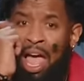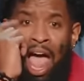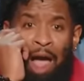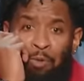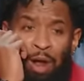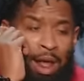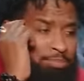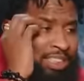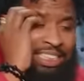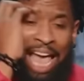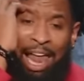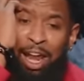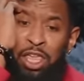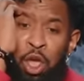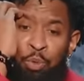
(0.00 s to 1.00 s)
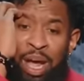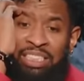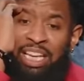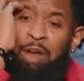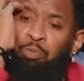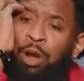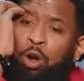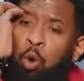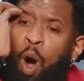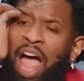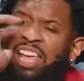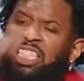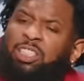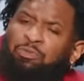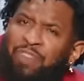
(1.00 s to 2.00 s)
And what I'm telling you is it
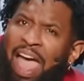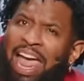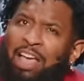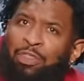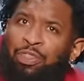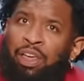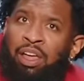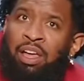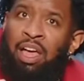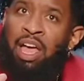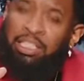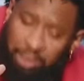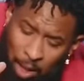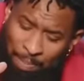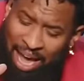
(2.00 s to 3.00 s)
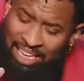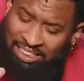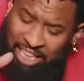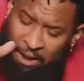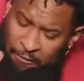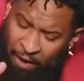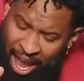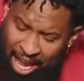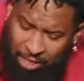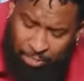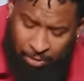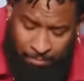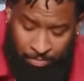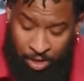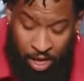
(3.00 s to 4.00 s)
requires faith. Somebody say faith. faith.
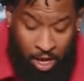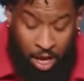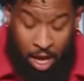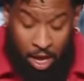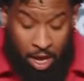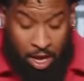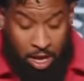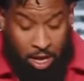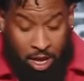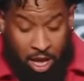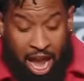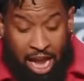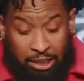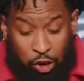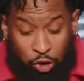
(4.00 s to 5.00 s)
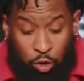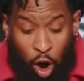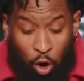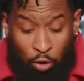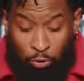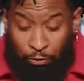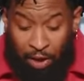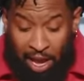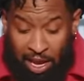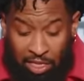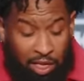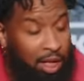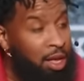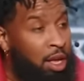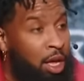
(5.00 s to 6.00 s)
And strong faith
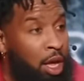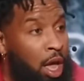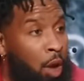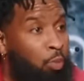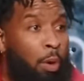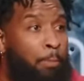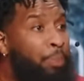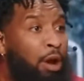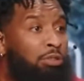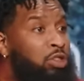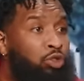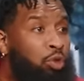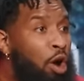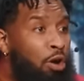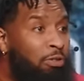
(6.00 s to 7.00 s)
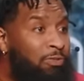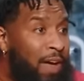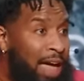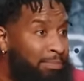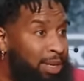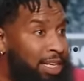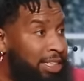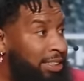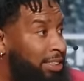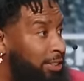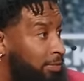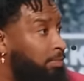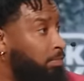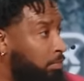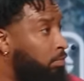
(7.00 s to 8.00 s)
will birth strong families.
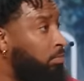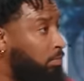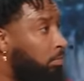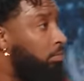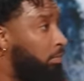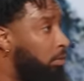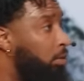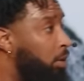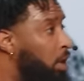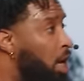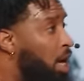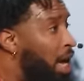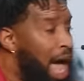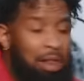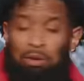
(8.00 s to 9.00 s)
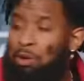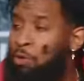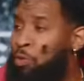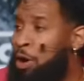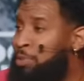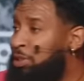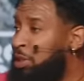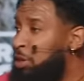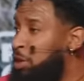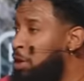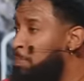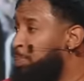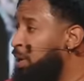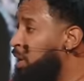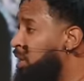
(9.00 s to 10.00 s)
I don't know what was on your
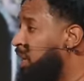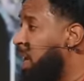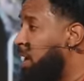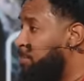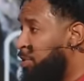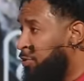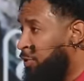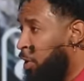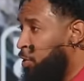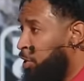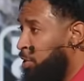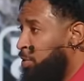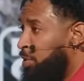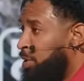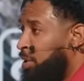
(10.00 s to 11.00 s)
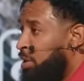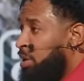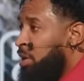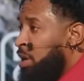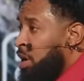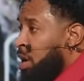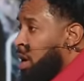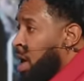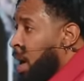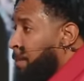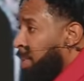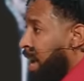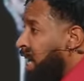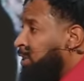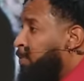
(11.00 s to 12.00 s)
bloodline before you,
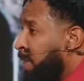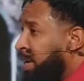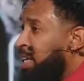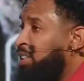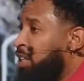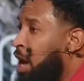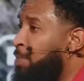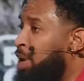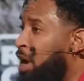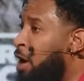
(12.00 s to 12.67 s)
but I speak it's coming